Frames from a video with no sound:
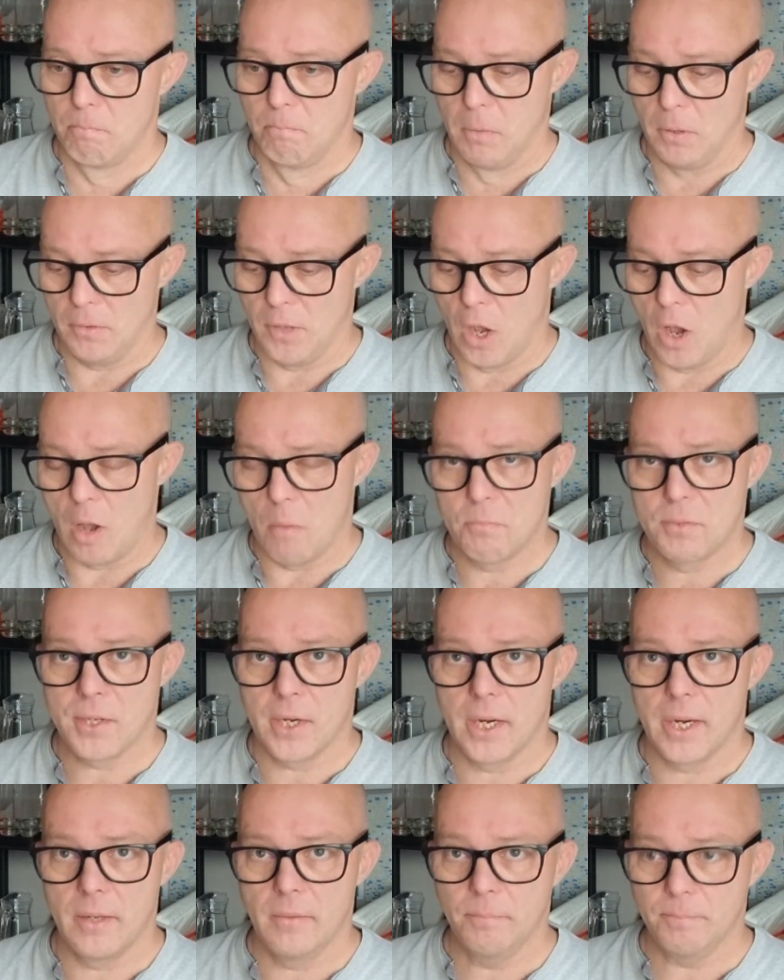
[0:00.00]
Put the hops
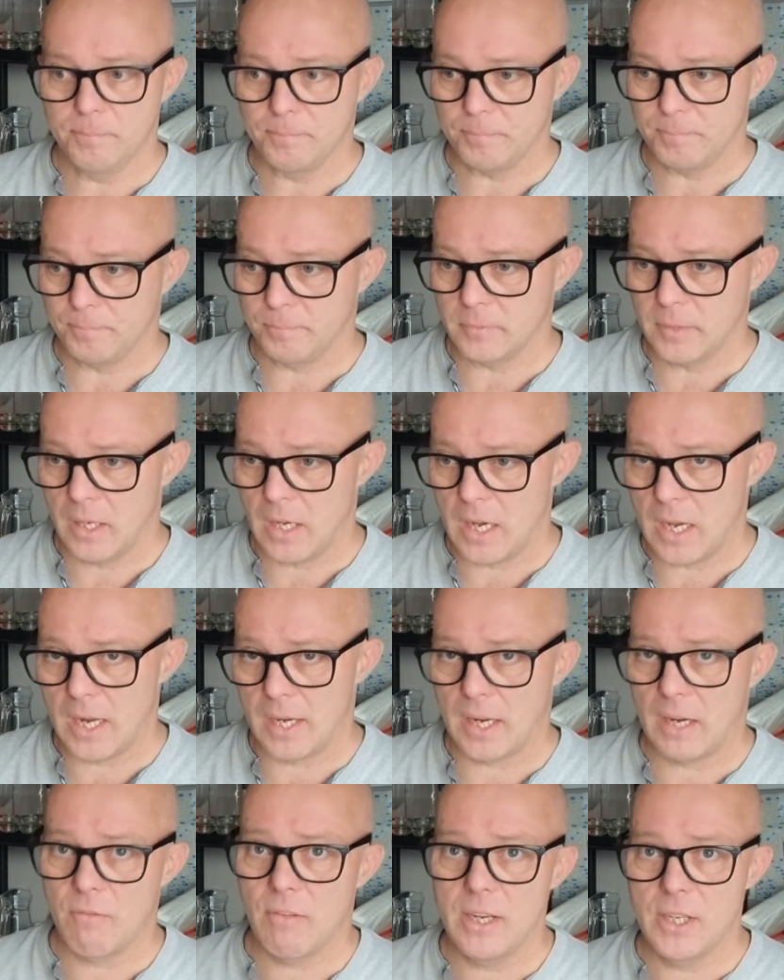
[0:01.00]
in,
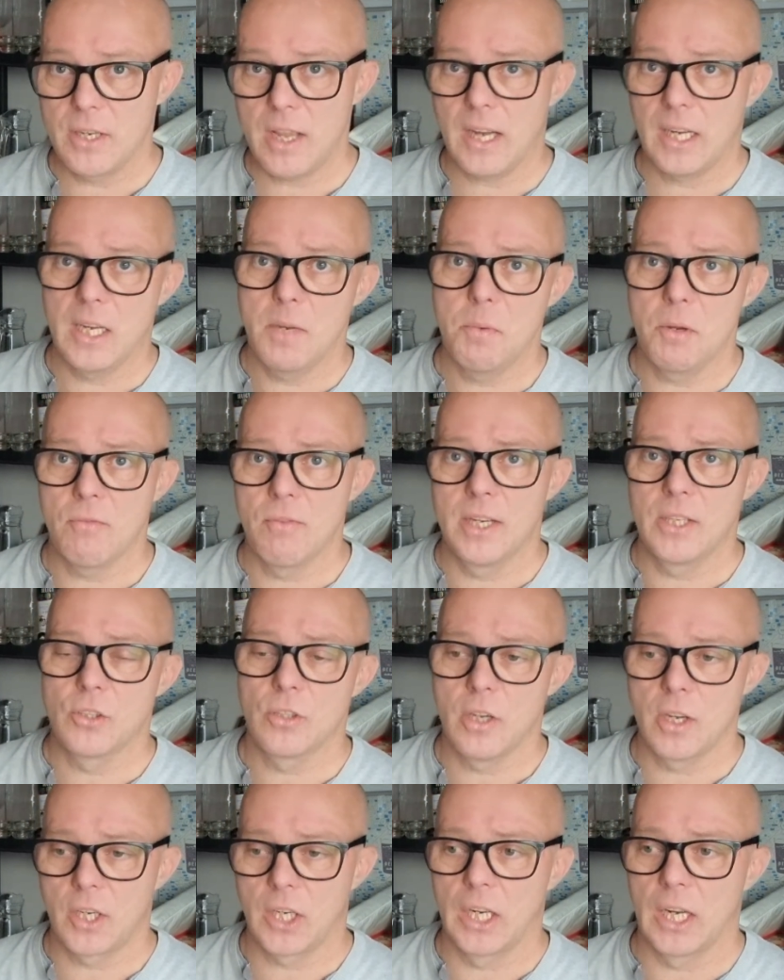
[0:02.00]
and I keep it
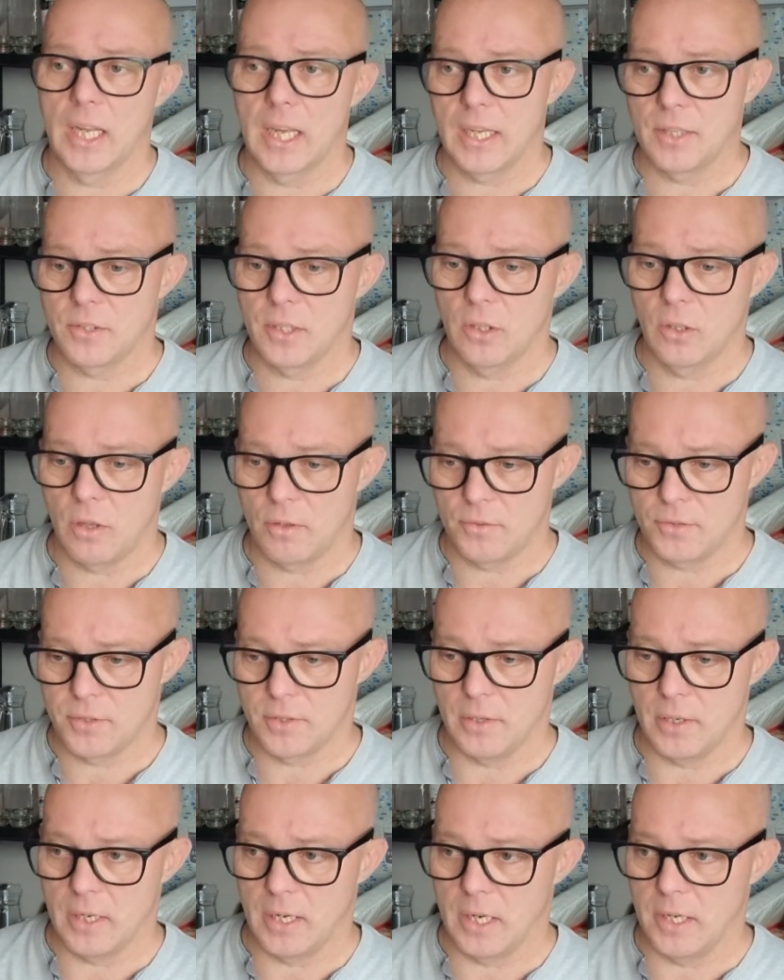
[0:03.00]
recirculating
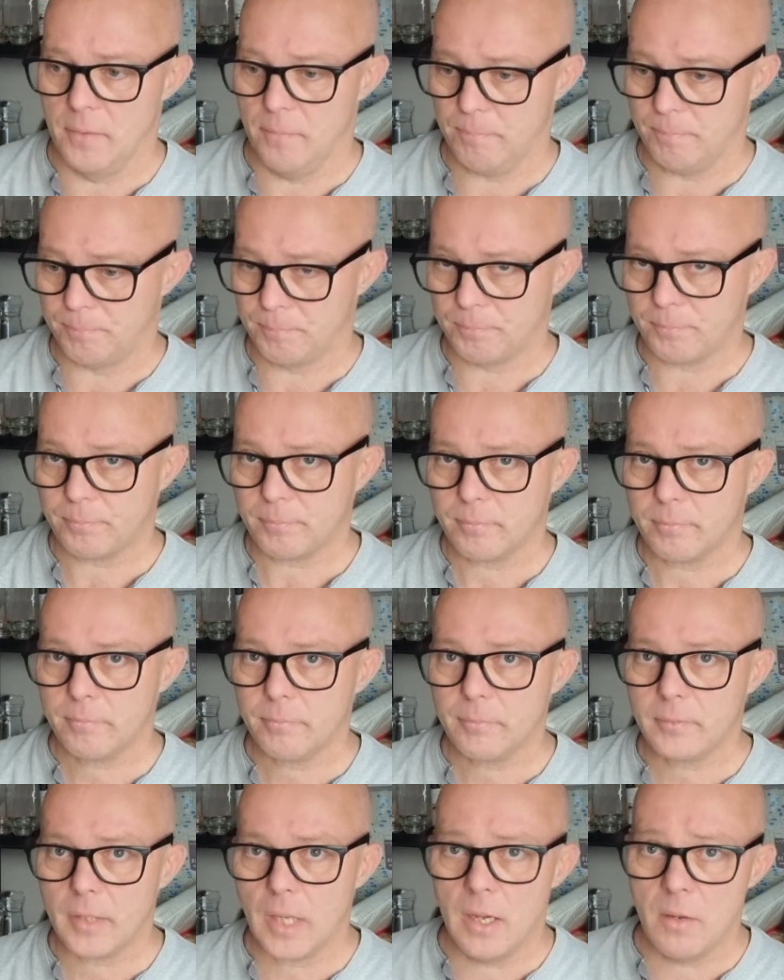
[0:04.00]
constantly,
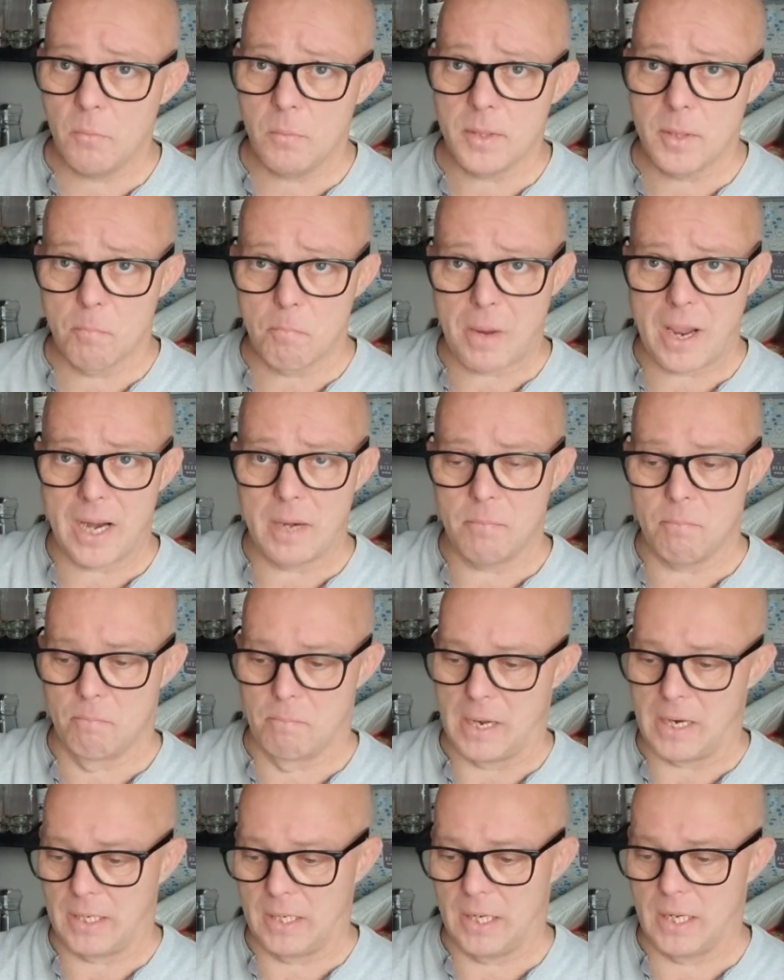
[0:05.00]
and with the pipe
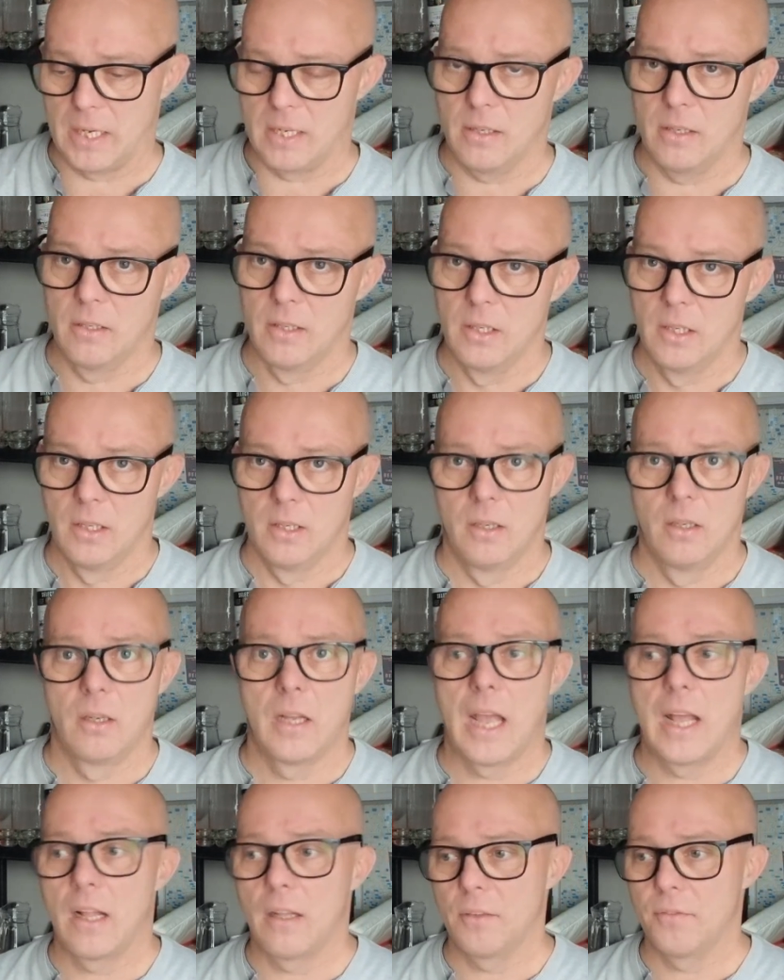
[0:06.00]
back in,
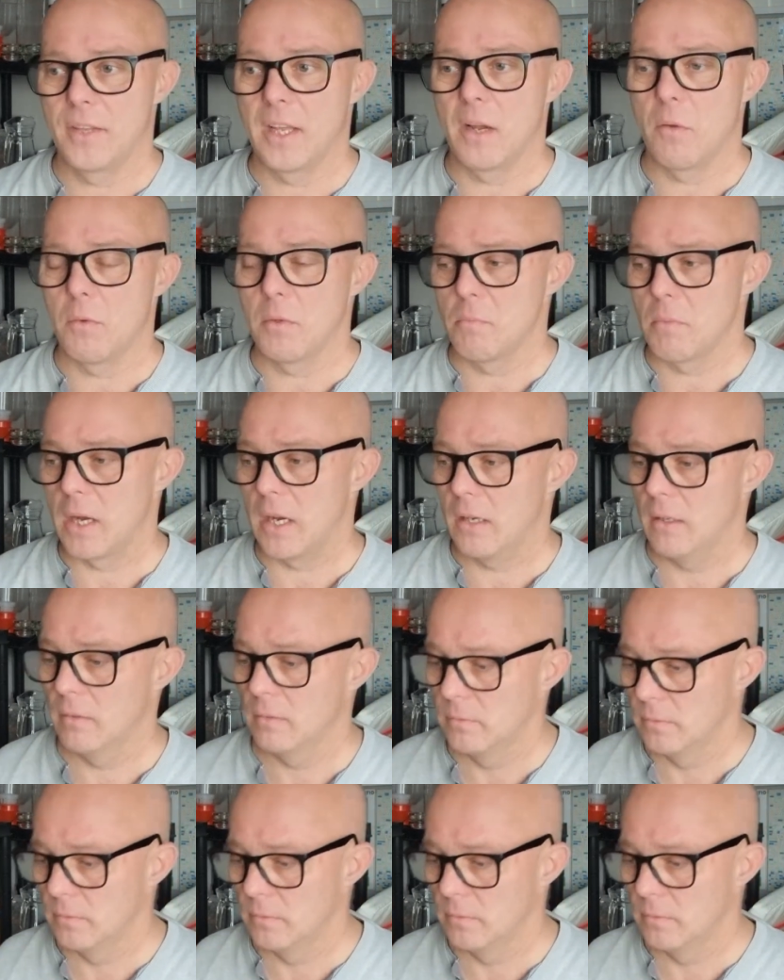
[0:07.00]
held there with my